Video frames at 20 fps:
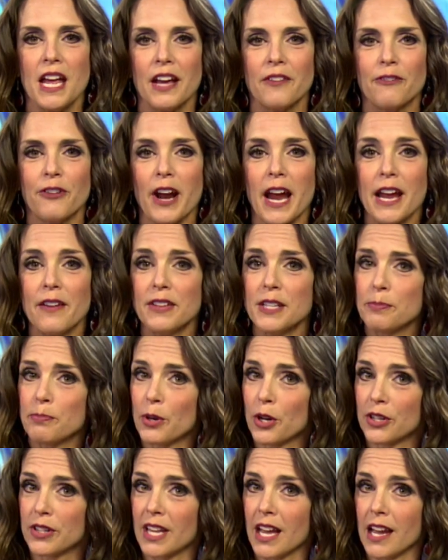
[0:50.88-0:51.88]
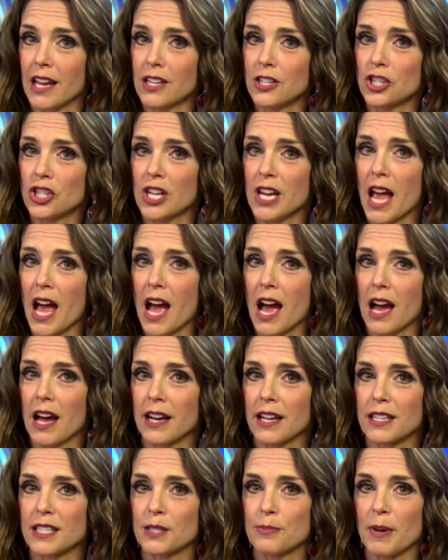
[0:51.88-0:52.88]
for Ava's birthday, she had
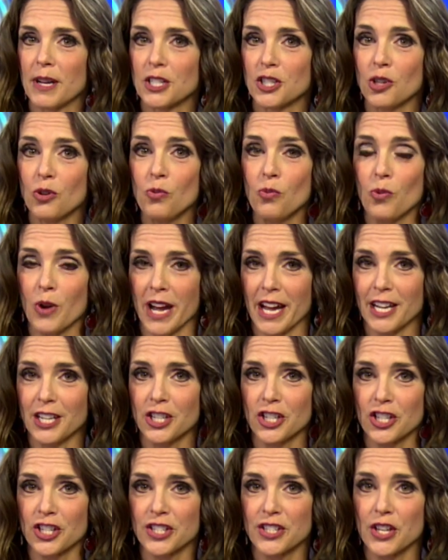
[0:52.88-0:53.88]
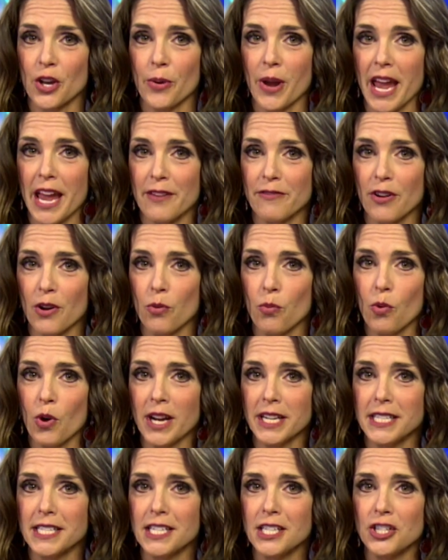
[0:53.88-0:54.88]
a special wish. So Ava,
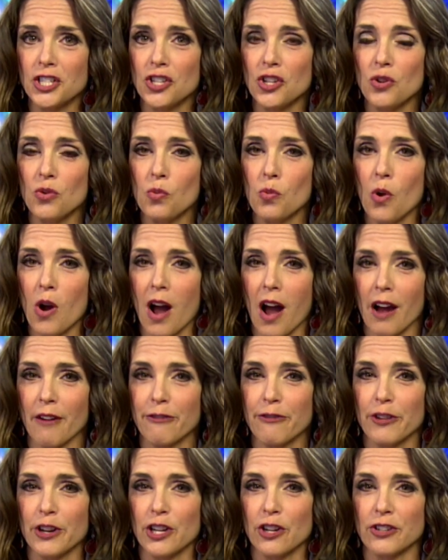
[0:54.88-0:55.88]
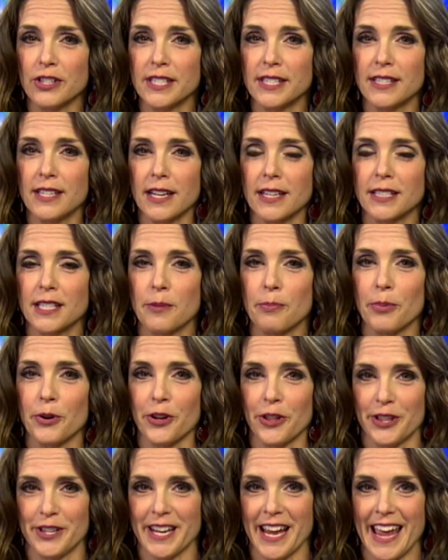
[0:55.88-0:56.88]
what did you want for your sixth
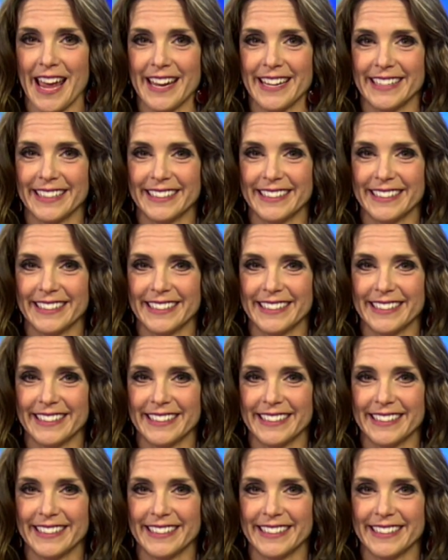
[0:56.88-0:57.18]
birthday?